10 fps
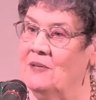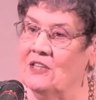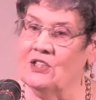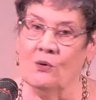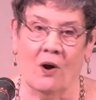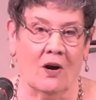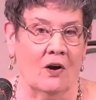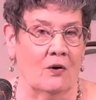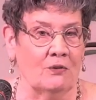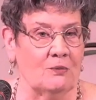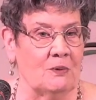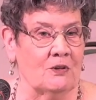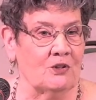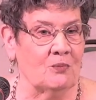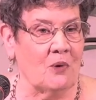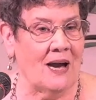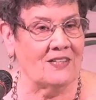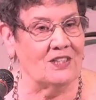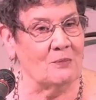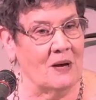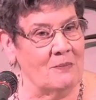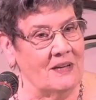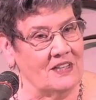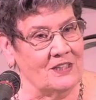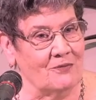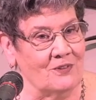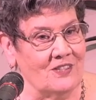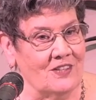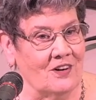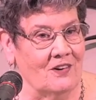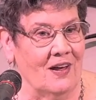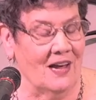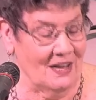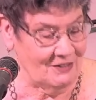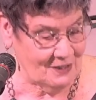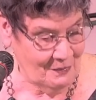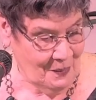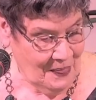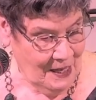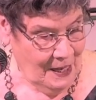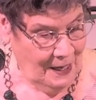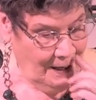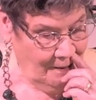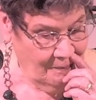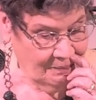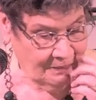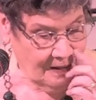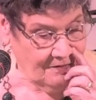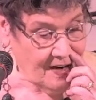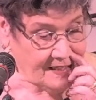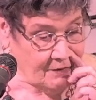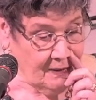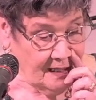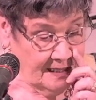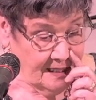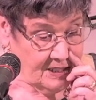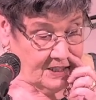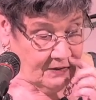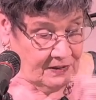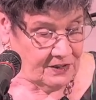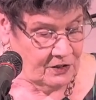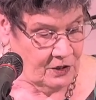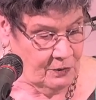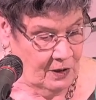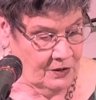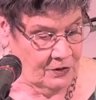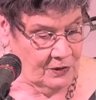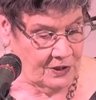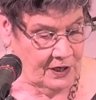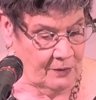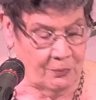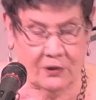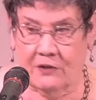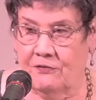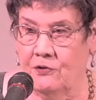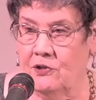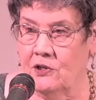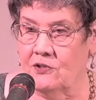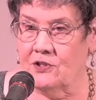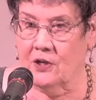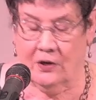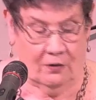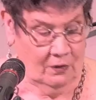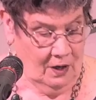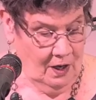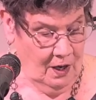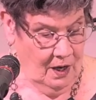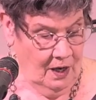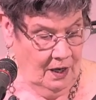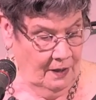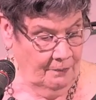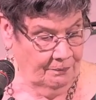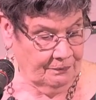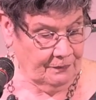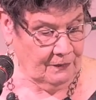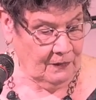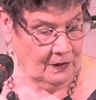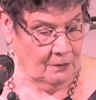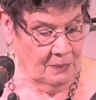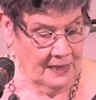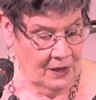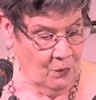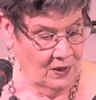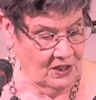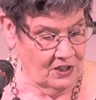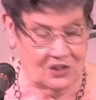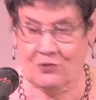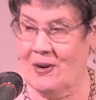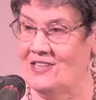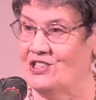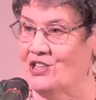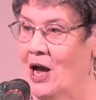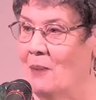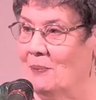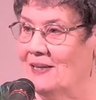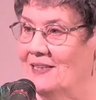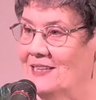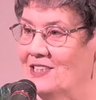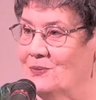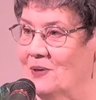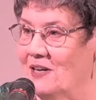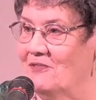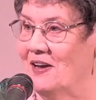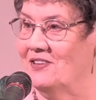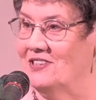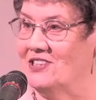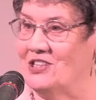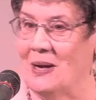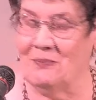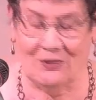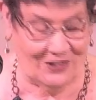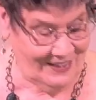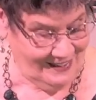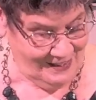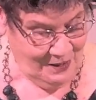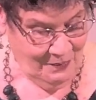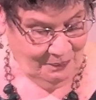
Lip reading: into our own spiritual practice might make a difference in our lives. In fact, I really did a series on her entire book a few years ago, but I wanted a strange topic, and that's what I found in chapter 6.